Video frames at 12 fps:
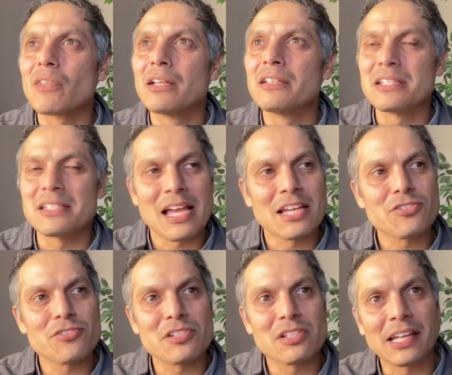
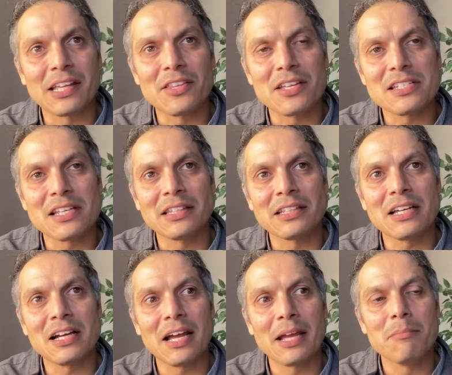disasters like this at the
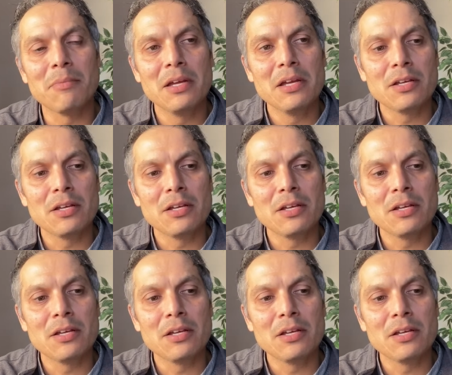time.